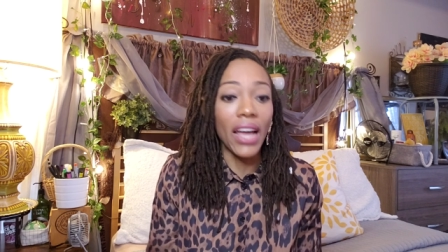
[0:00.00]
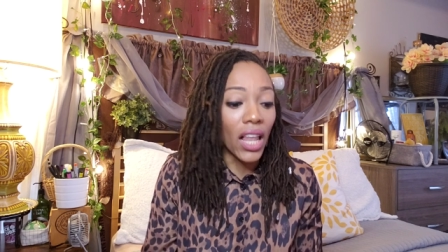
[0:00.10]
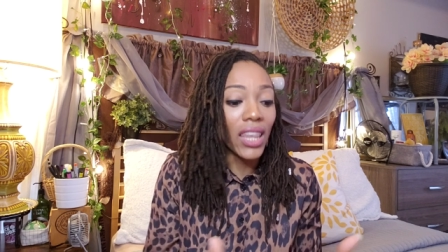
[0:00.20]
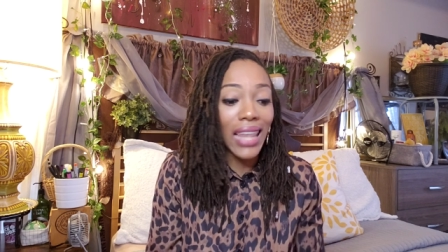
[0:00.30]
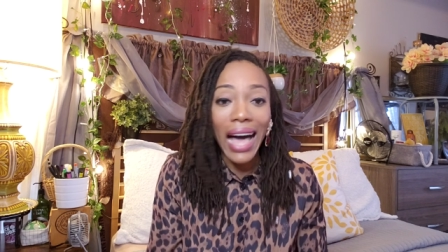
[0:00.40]
A
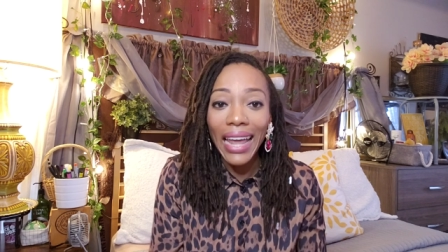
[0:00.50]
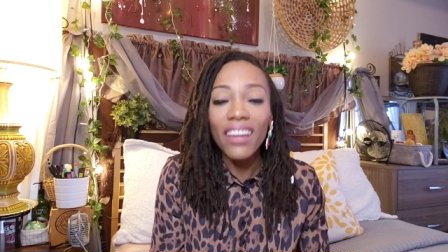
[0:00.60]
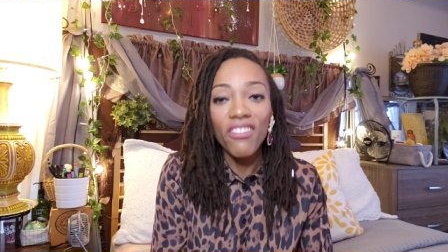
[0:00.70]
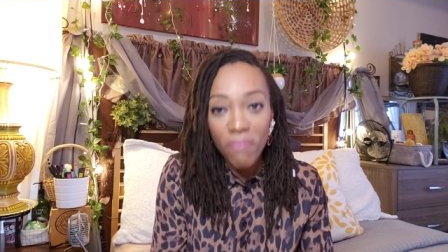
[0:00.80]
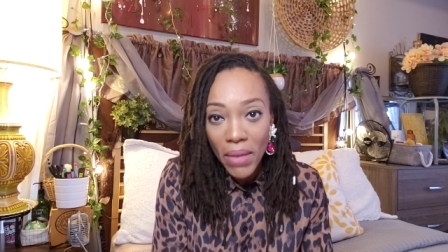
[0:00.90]
lot
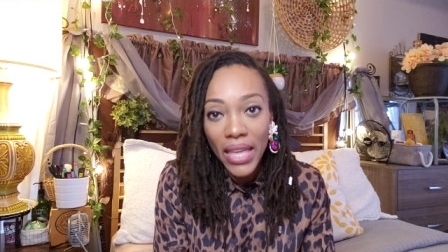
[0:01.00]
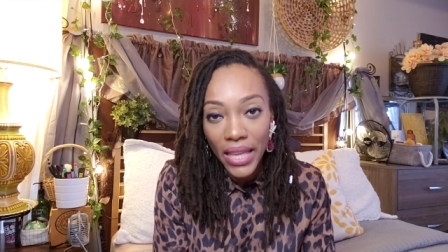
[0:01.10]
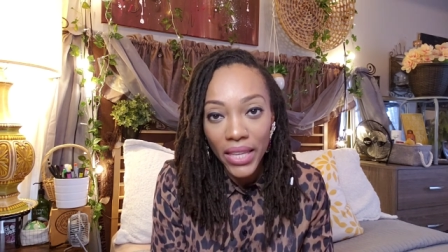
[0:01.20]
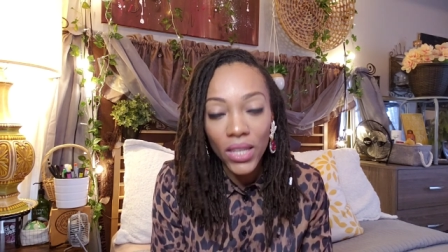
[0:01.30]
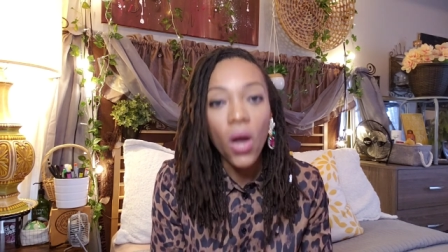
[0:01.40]
of
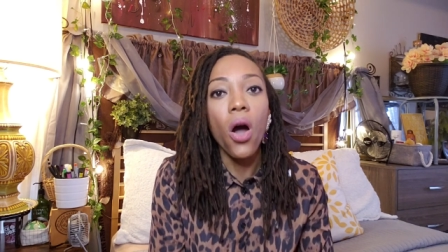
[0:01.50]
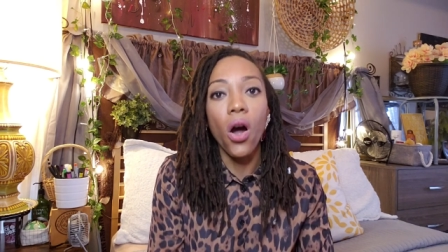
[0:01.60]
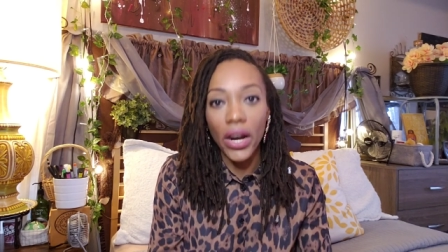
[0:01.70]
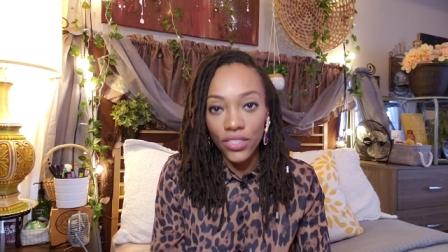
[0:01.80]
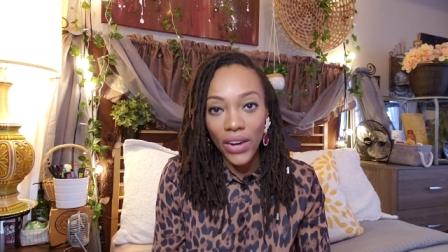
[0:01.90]
men
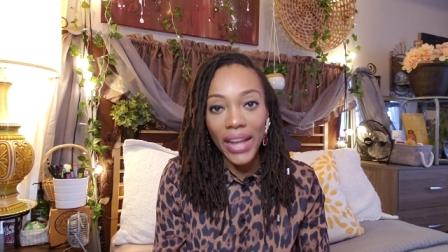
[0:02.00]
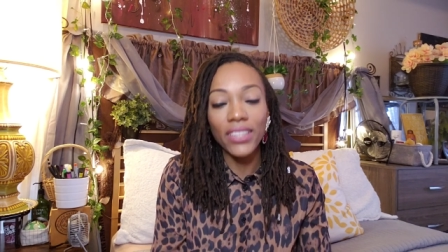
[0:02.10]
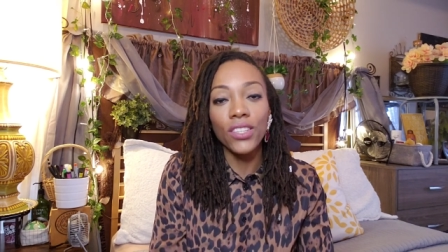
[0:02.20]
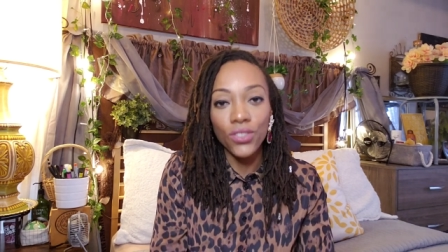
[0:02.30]
are attracted